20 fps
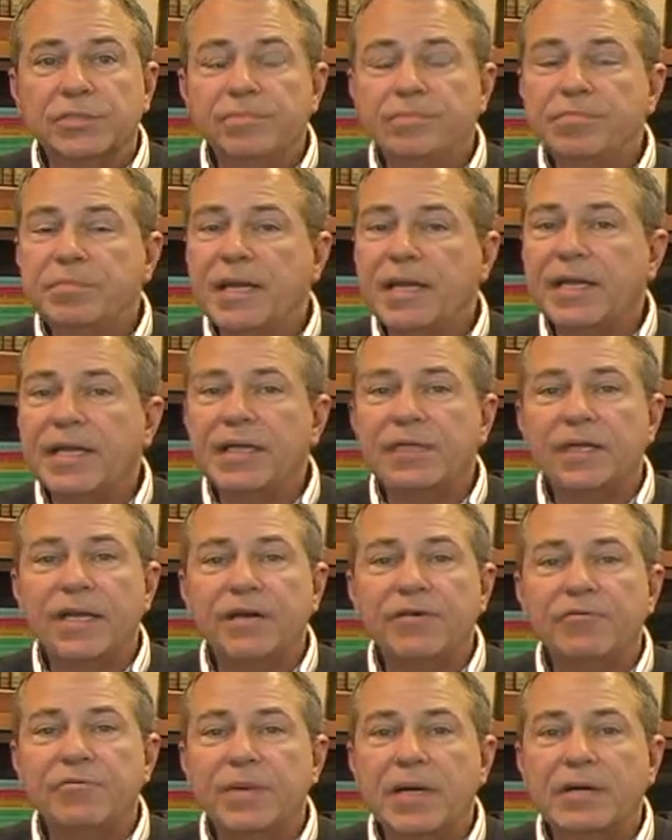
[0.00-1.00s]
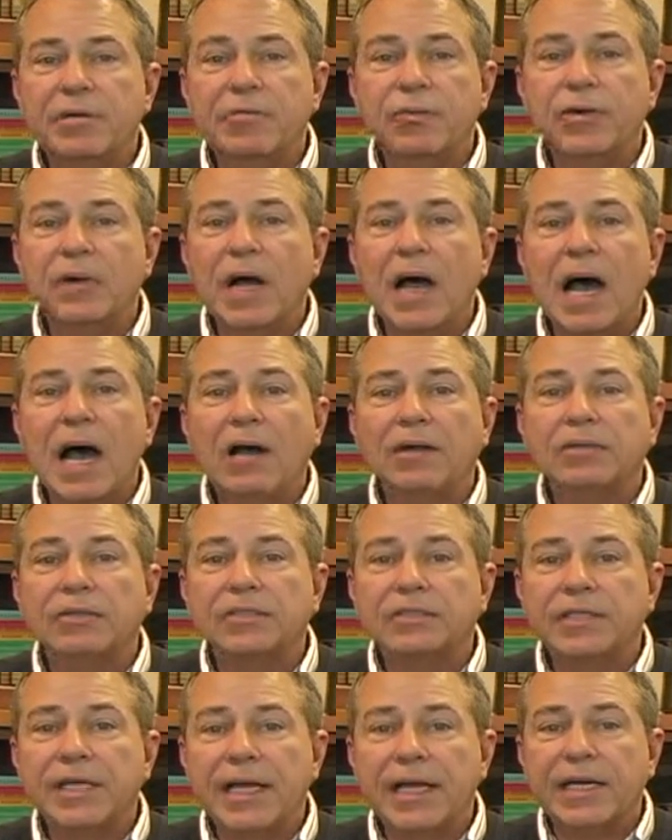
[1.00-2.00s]
many that were
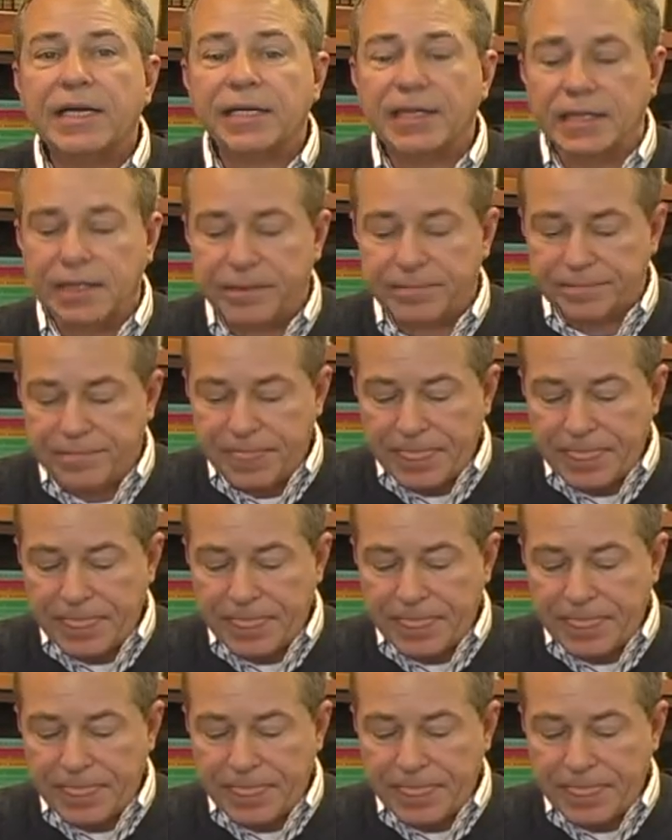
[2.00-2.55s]
outstanding.